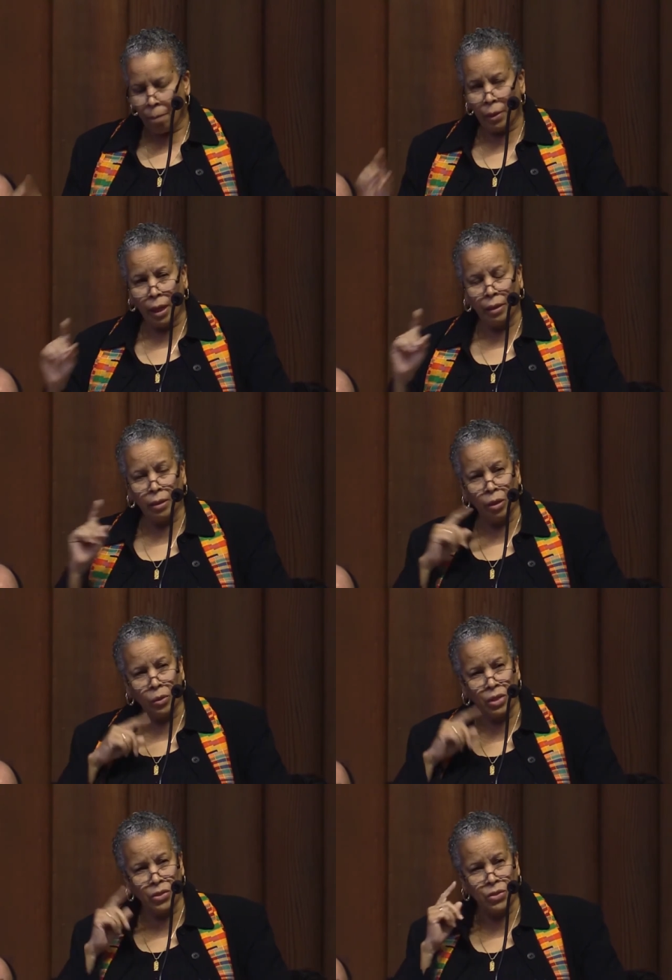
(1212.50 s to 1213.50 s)
But I
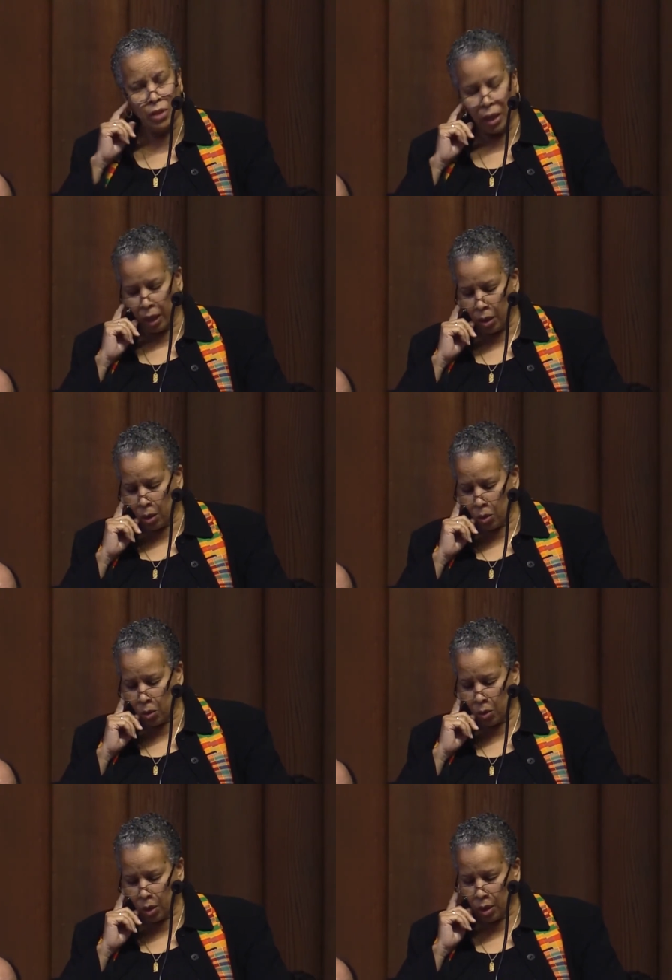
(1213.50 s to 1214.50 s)
notice now
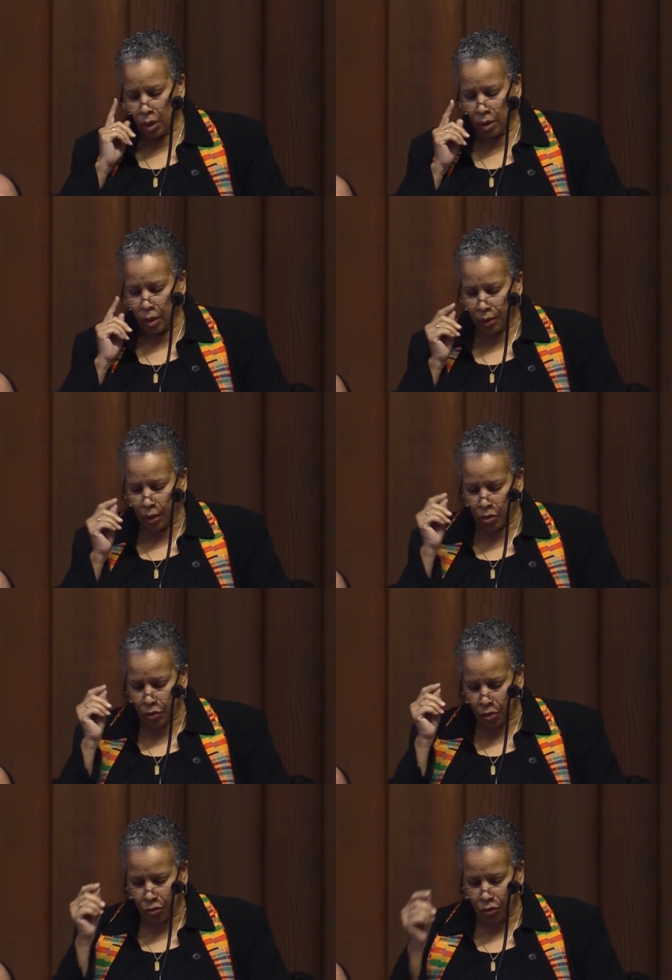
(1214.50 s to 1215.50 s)
that
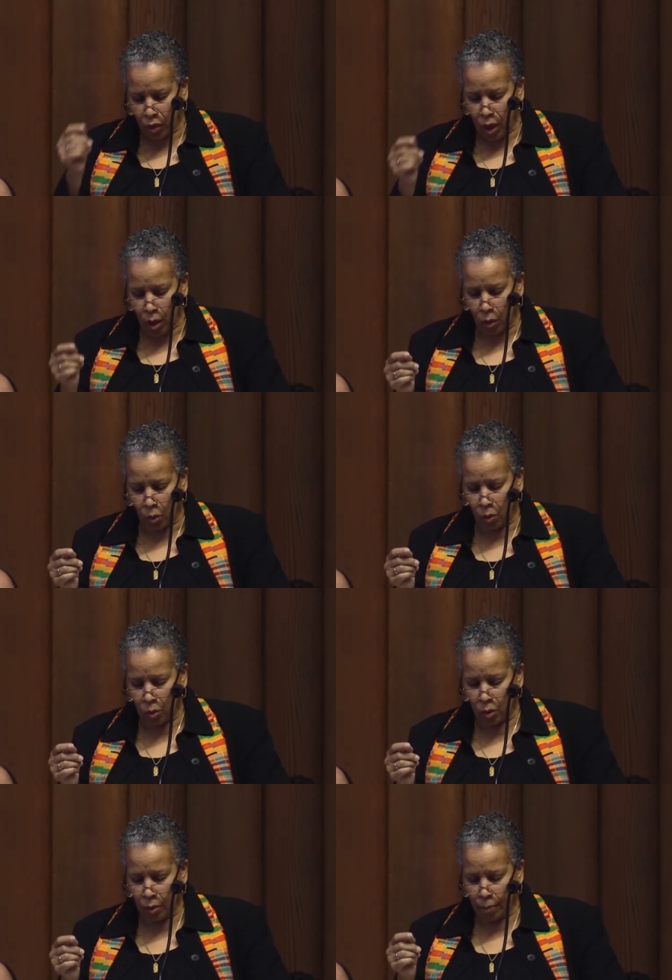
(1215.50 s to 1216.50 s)
there's a flow
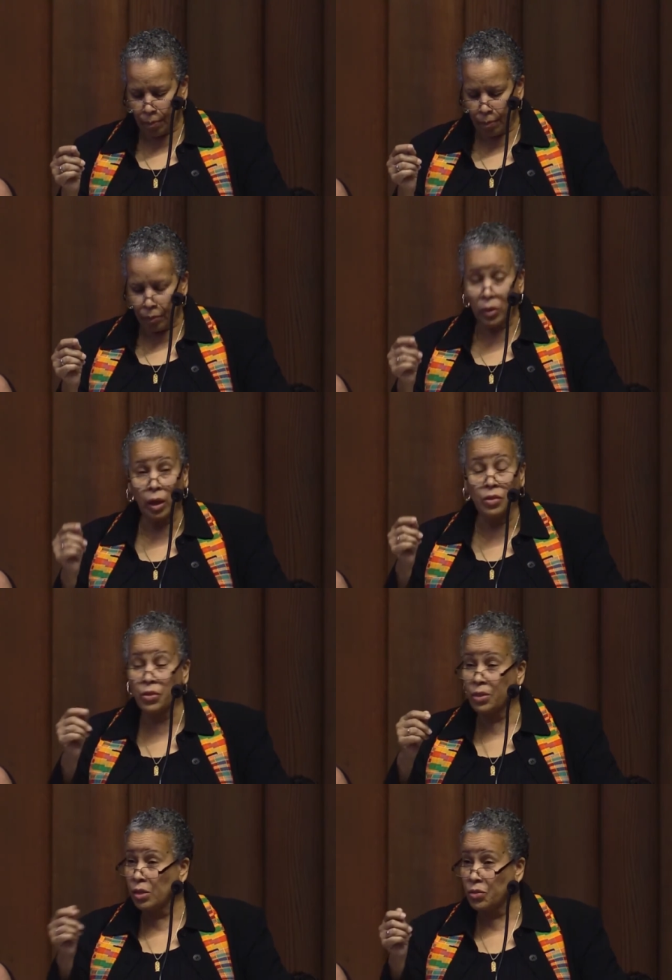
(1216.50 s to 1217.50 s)
Yes,
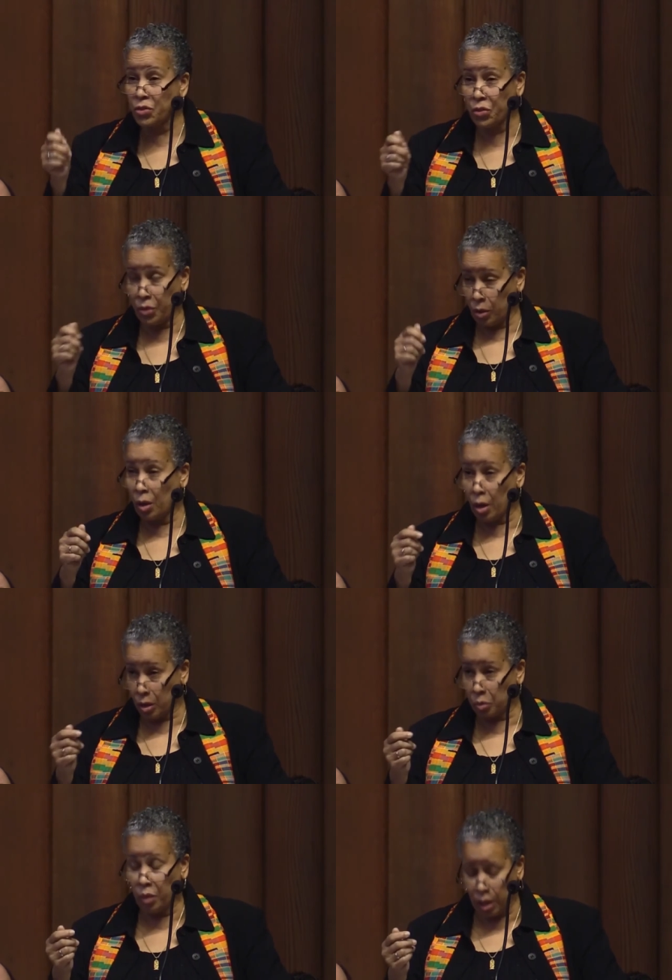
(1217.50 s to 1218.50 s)
things are still
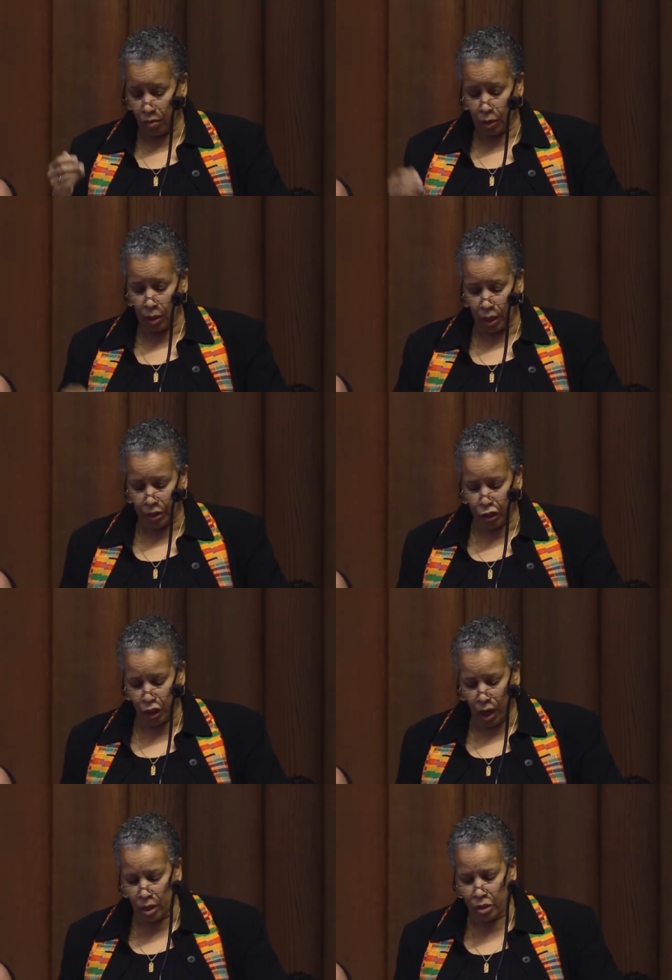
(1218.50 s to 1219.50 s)
hard, and we have a lot of
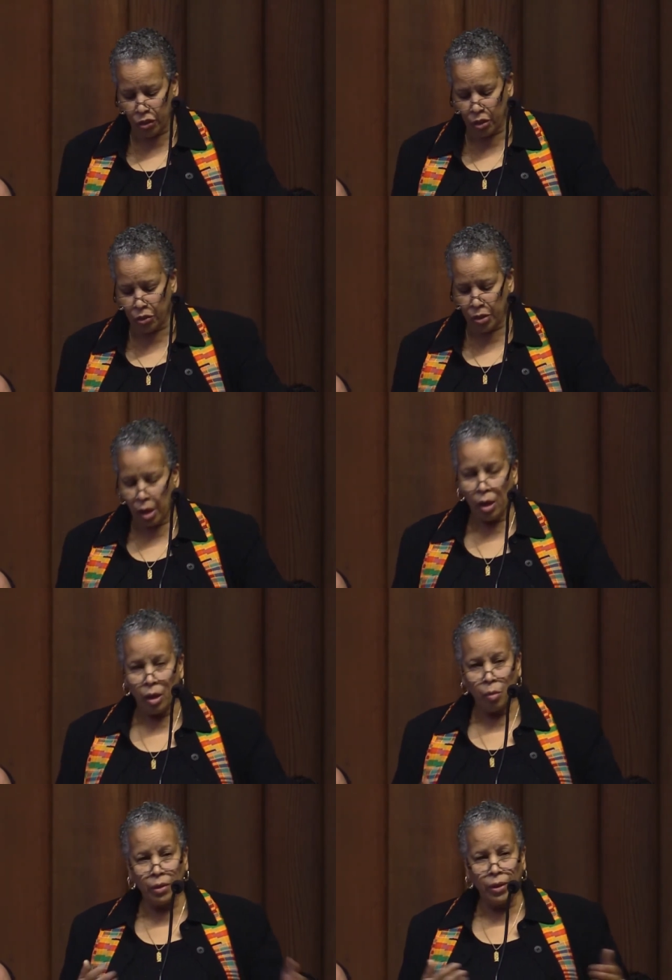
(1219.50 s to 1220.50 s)
challenges,
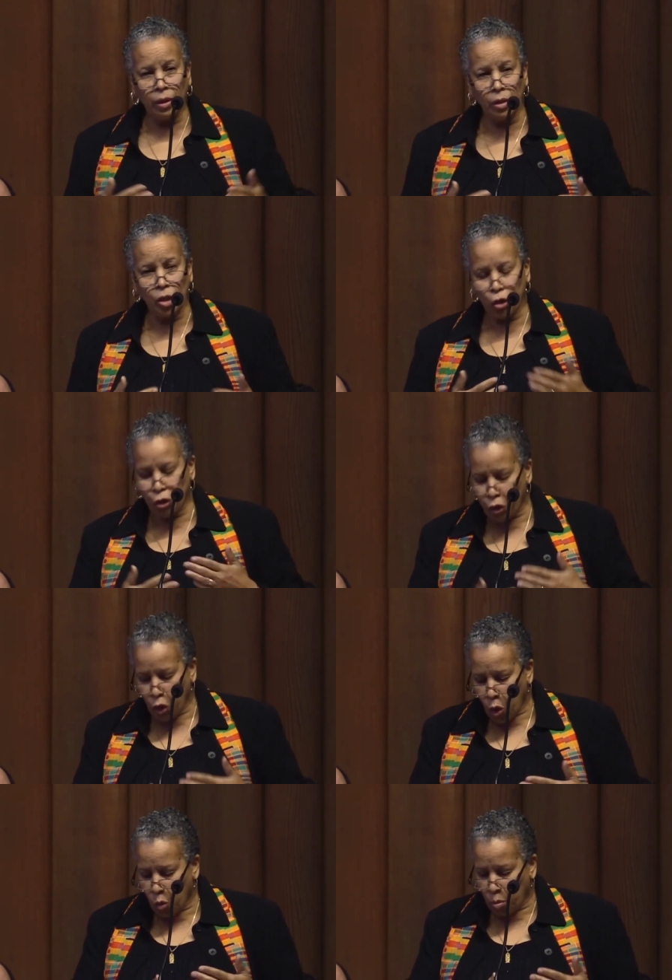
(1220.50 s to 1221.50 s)
but there is
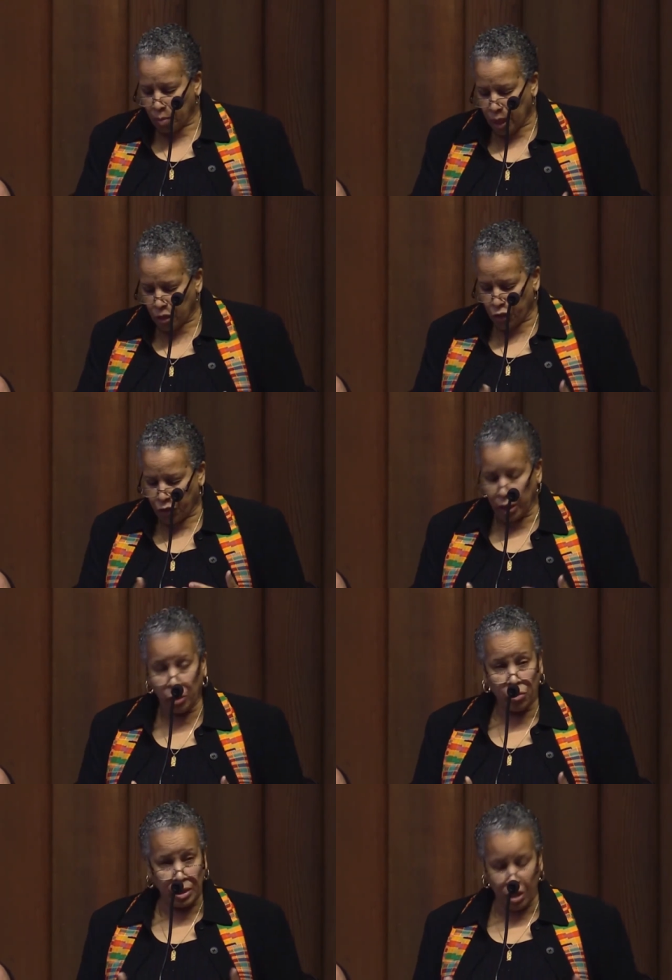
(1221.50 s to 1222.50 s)
so much
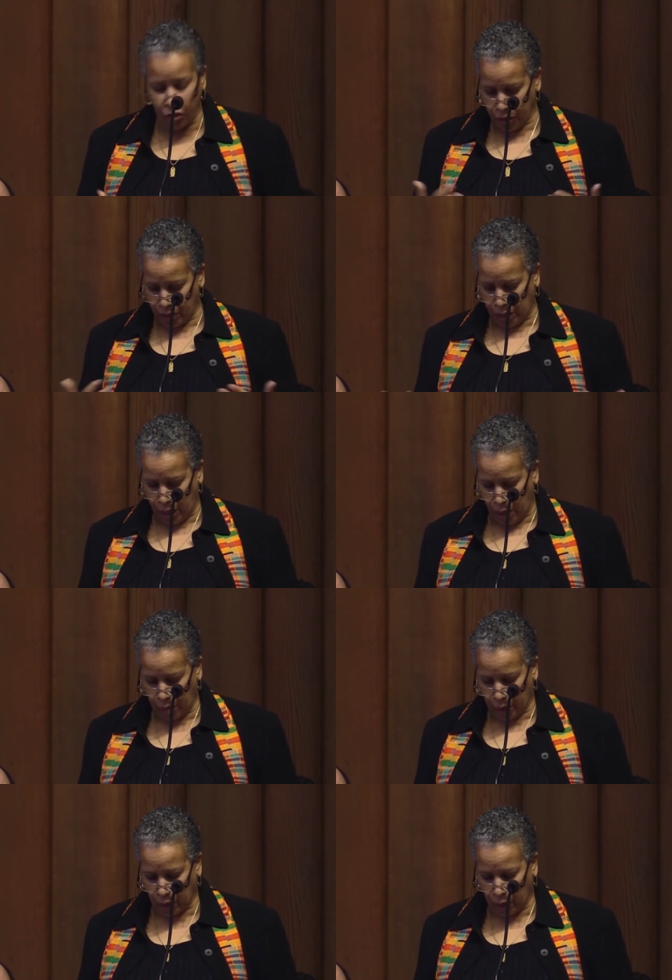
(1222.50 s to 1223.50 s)
synchronicity
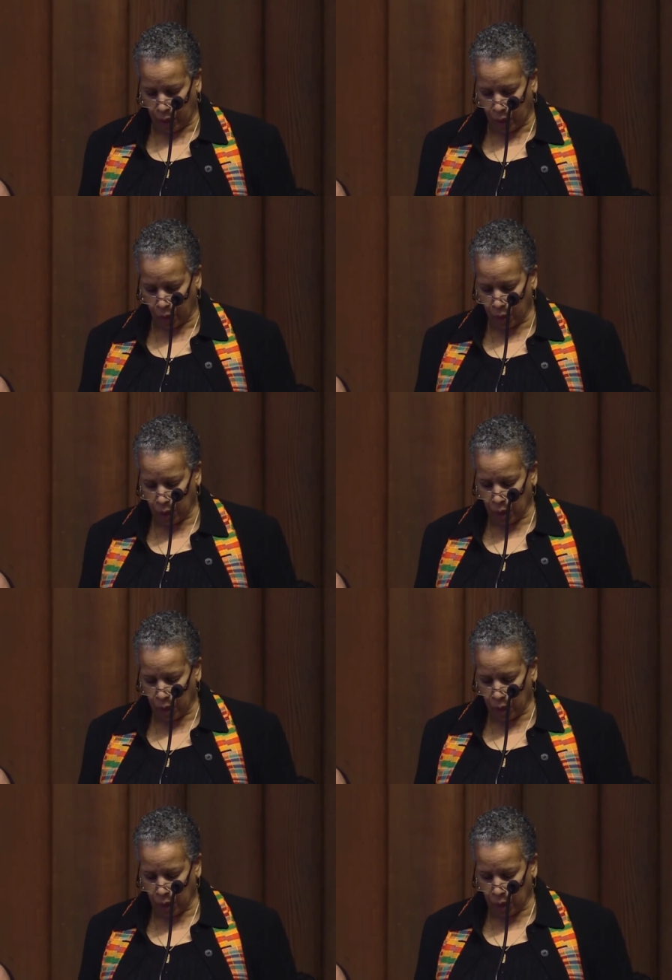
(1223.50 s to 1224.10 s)
happening now.